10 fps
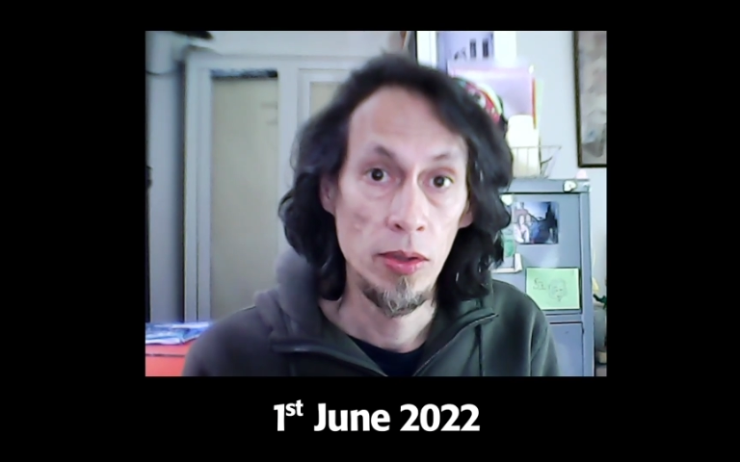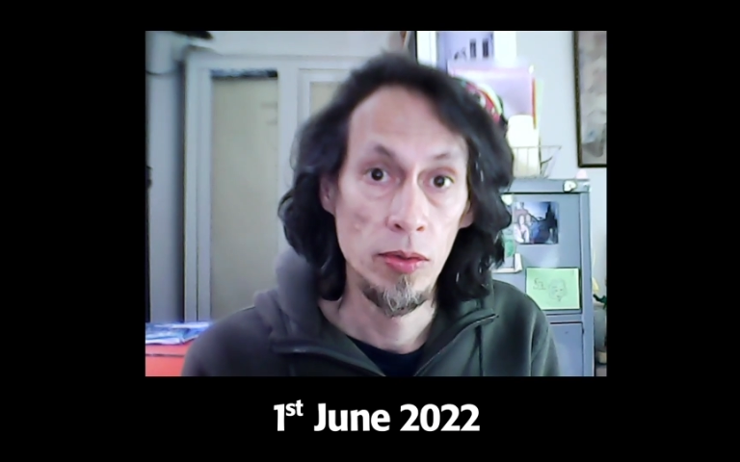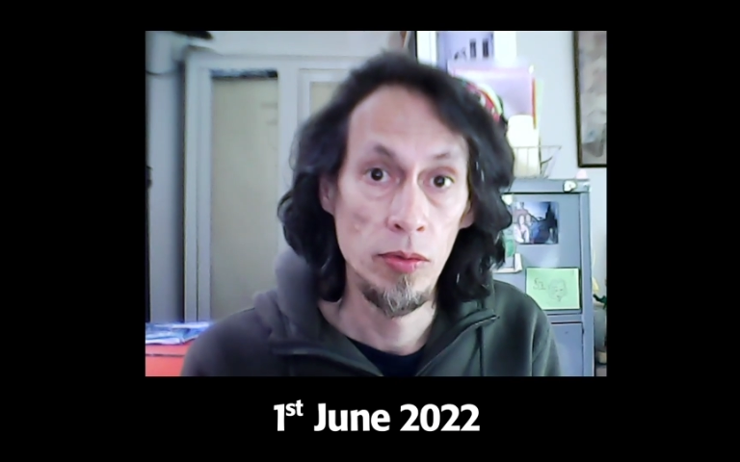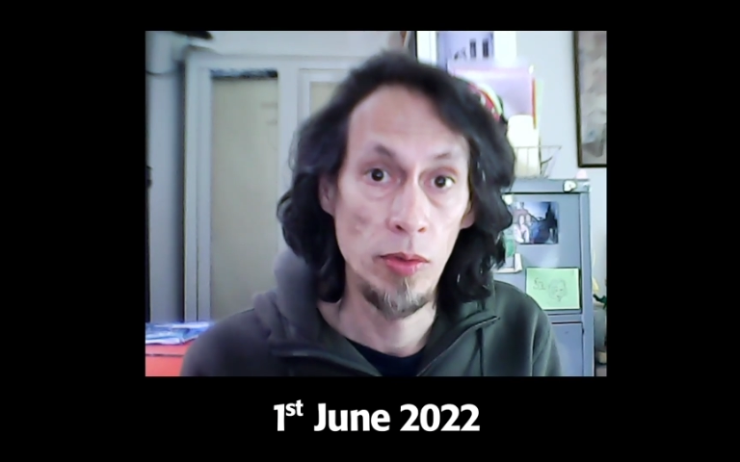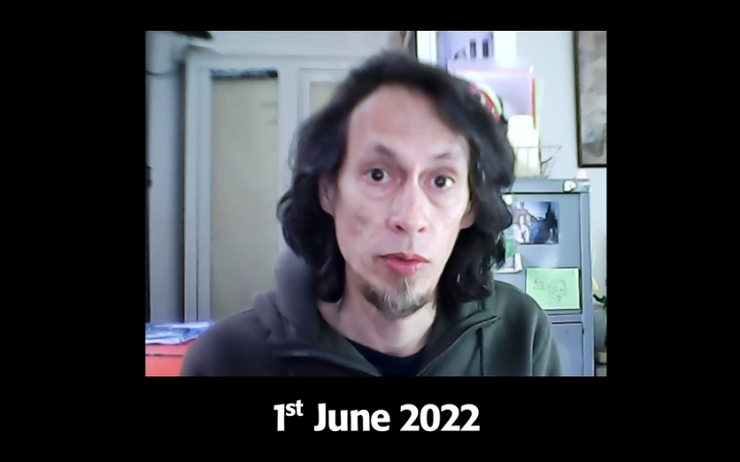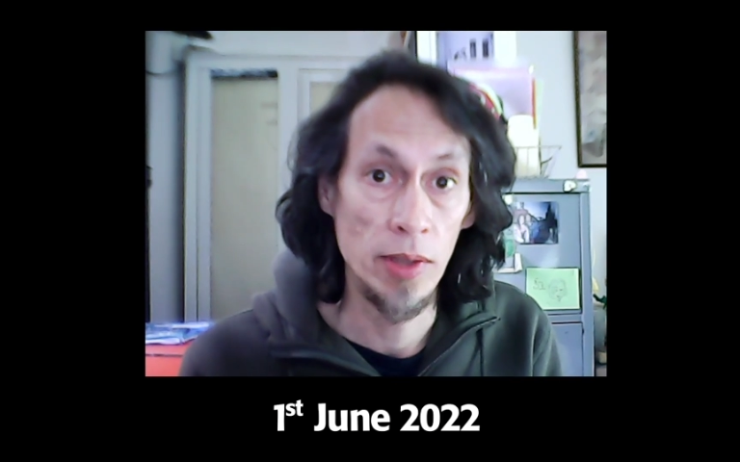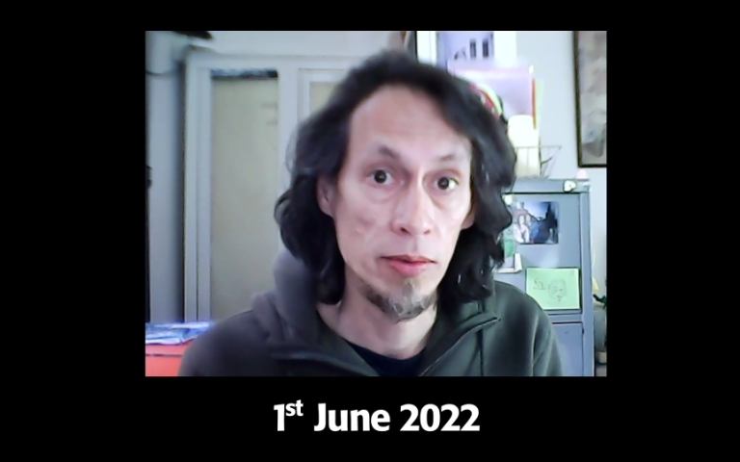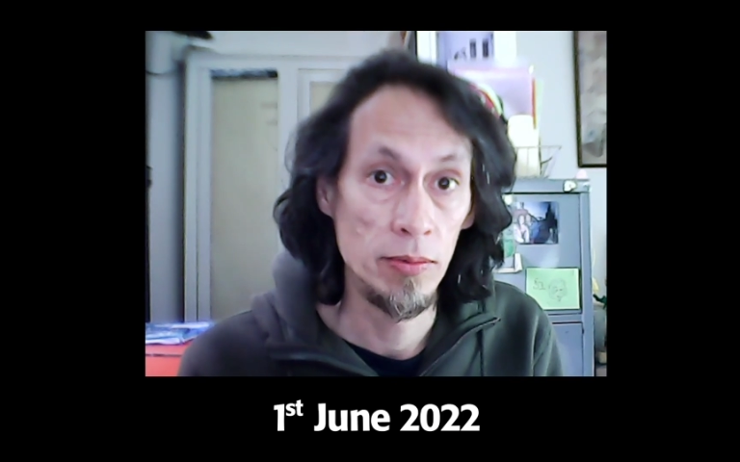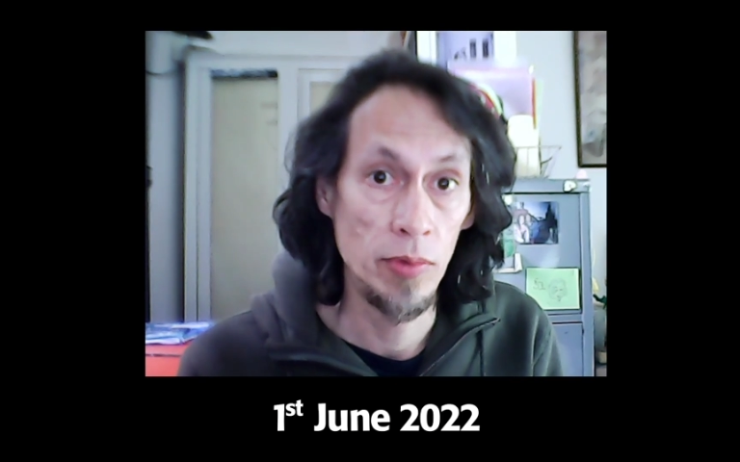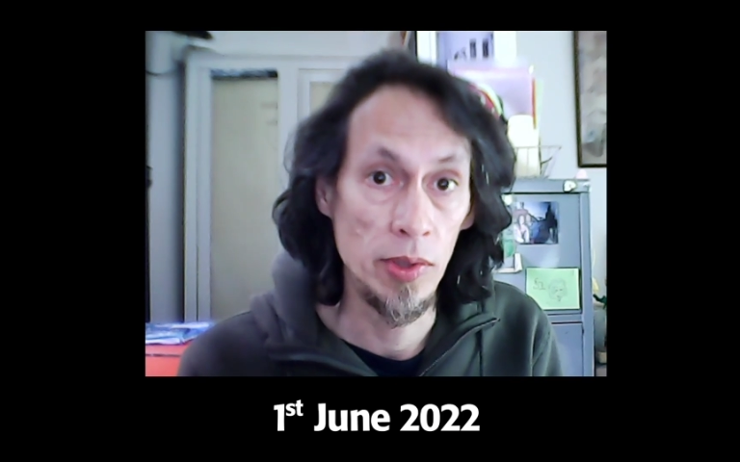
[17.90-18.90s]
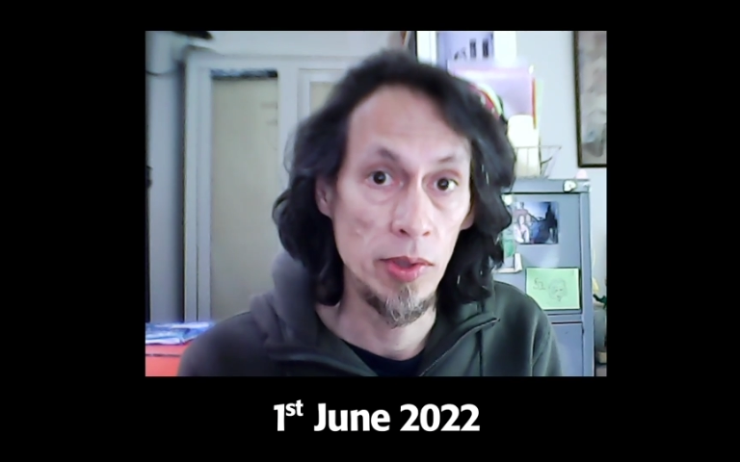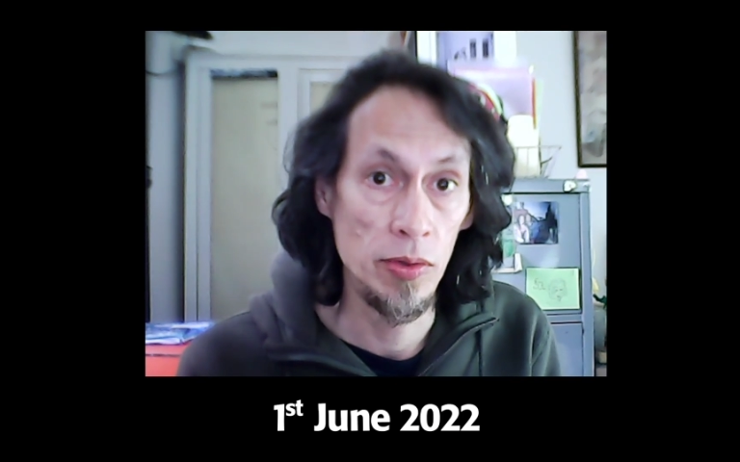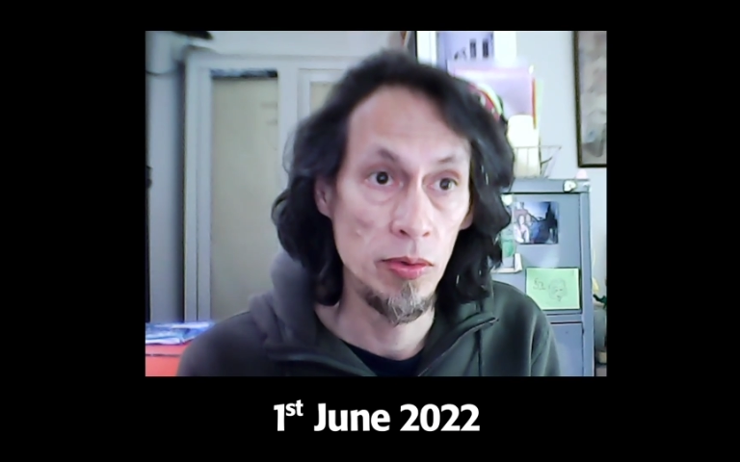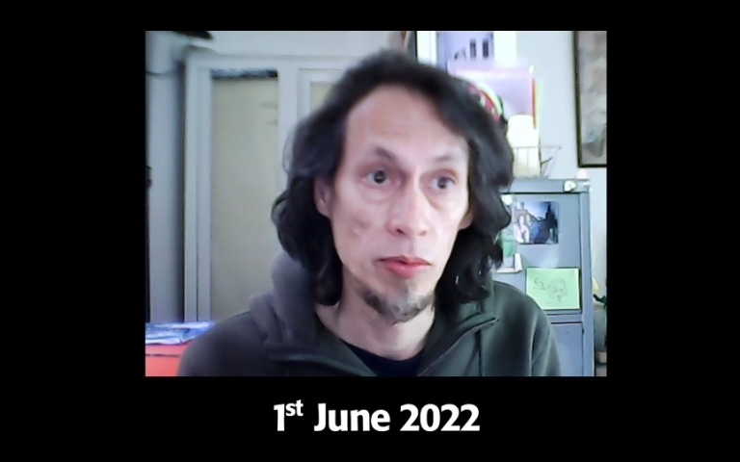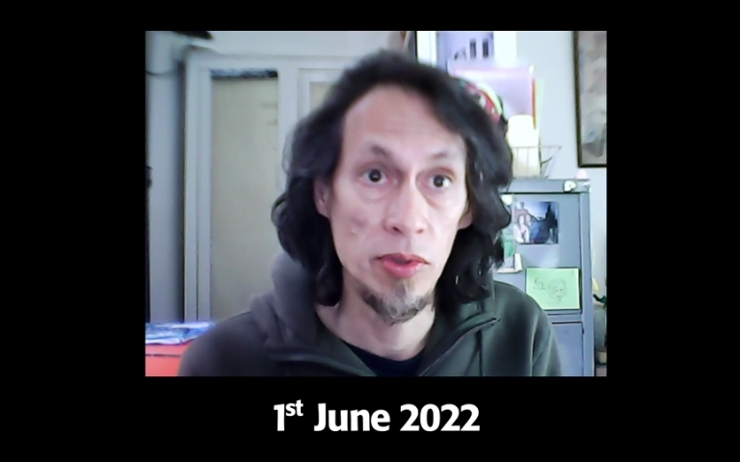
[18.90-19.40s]

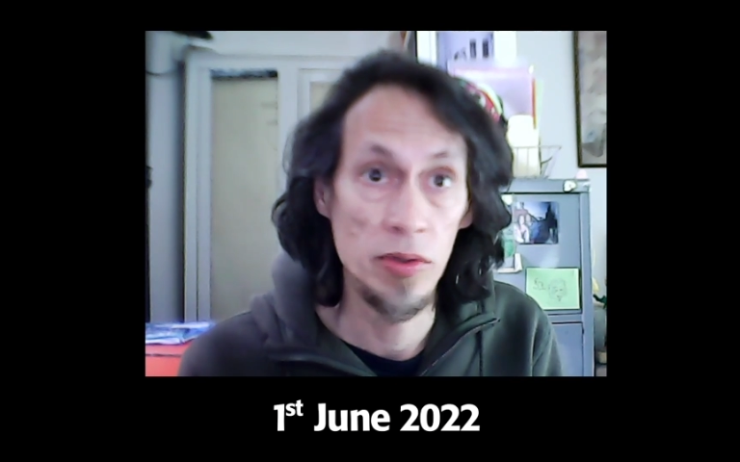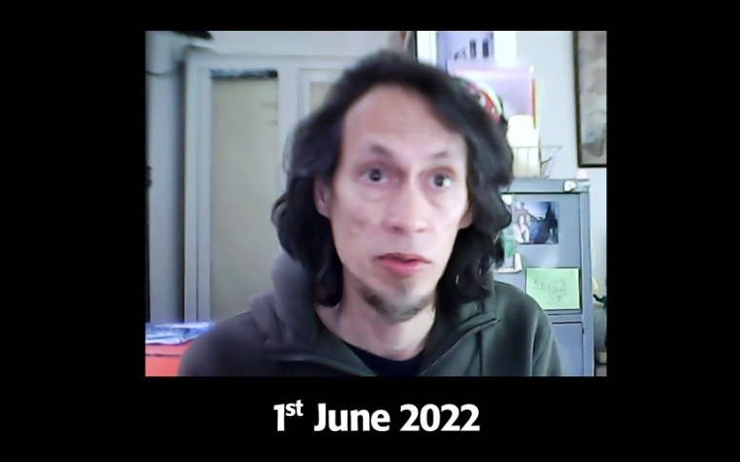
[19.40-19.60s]
2022, which is